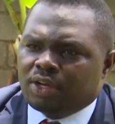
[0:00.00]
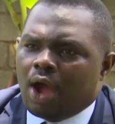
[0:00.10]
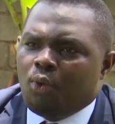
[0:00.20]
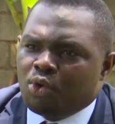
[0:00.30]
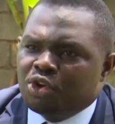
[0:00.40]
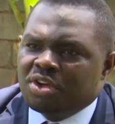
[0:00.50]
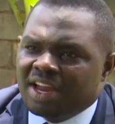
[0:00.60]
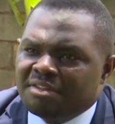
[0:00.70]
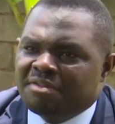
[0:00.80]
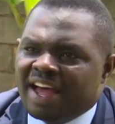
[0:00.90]
How would you
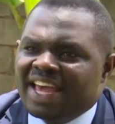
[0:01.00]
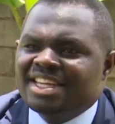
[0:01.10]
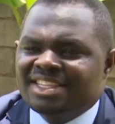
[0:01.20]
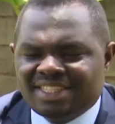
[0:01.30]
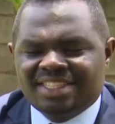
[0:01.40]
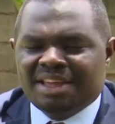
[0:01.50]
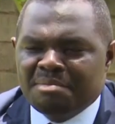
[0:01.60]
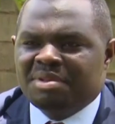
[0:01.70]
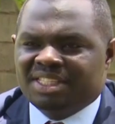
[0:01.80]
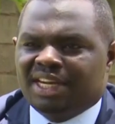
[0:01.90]
advise
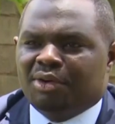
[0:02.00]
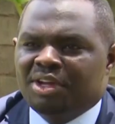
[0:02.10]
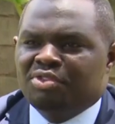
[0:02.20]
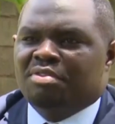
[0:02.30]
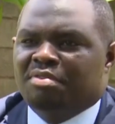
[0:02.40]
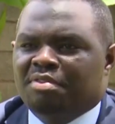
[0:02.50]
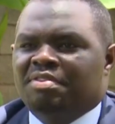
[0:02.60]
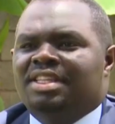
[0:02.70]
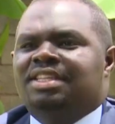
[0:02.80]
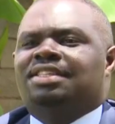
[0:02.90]
MPs that are going to involve
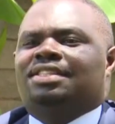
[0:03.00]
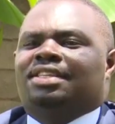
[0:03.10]
in this?